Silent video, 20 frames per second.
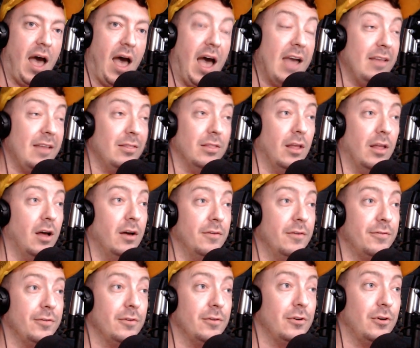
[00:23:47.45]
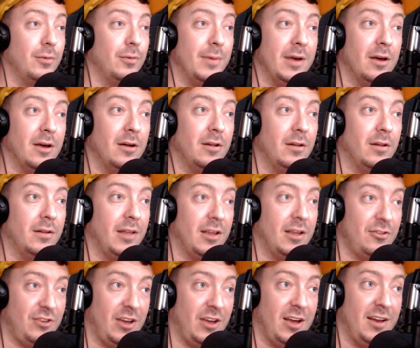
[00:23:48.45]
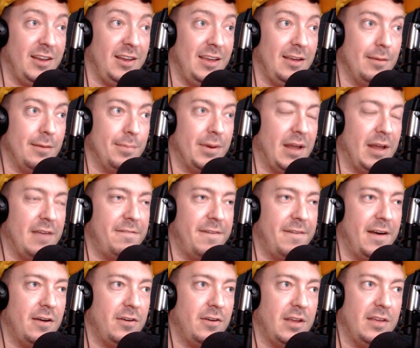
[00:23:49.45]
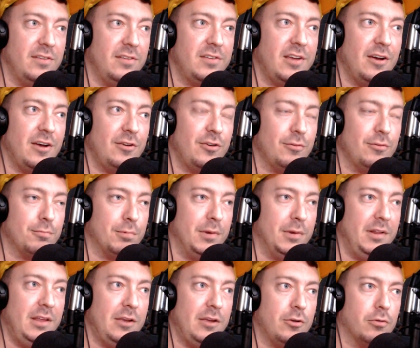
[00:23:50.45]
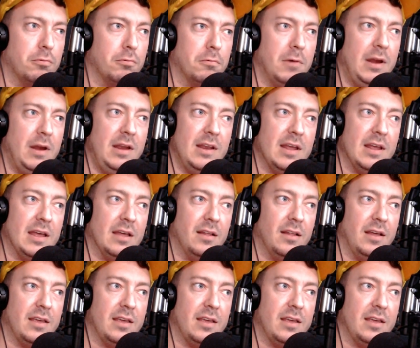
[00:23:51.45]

I love Kumail Nanjiani, but I found his character really grating.